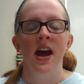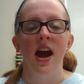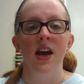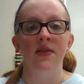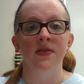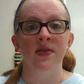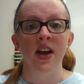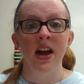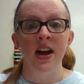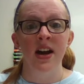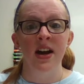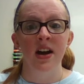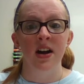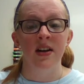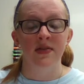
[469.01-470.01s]

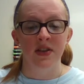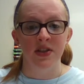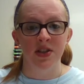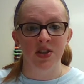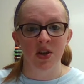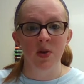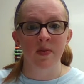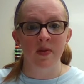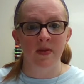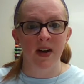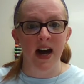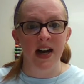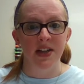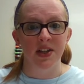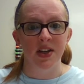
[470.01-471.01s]
If a
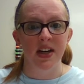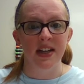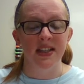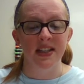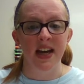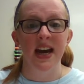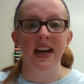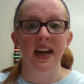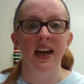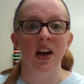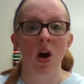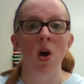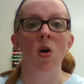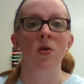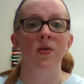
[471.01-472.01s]
supervisor is
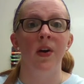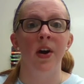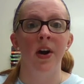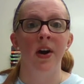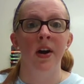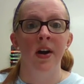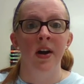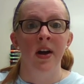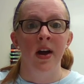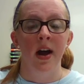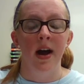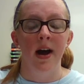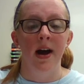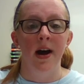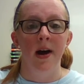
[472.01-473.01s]
taking over
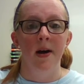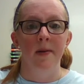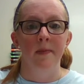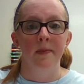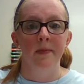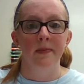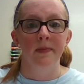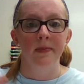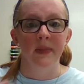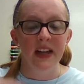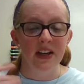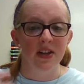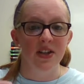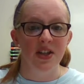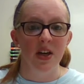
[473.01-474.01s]

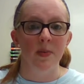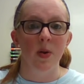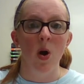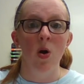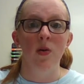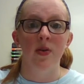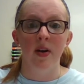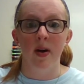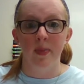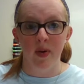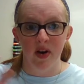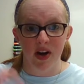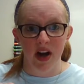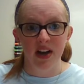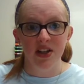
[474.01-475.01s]
leadership over a
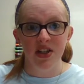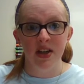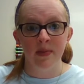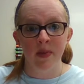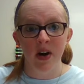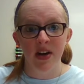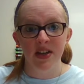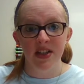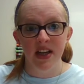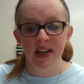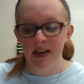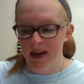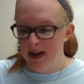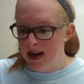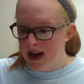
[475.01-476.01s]
production
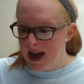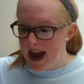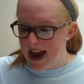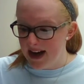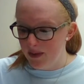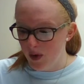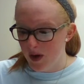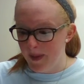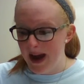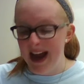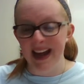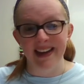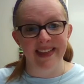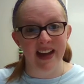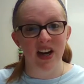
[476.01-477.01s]
person, and then we're
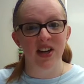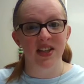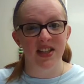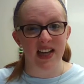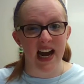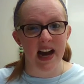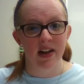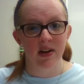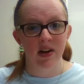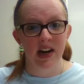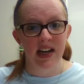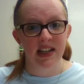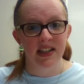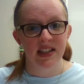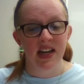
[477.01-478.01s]
paying their
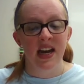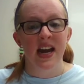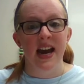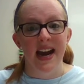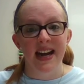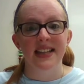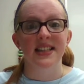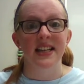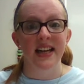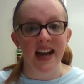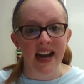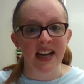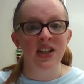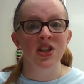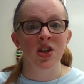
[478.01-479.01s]
salaries, it's an
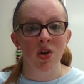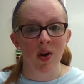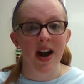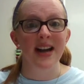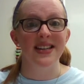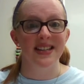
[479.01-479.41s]
indirect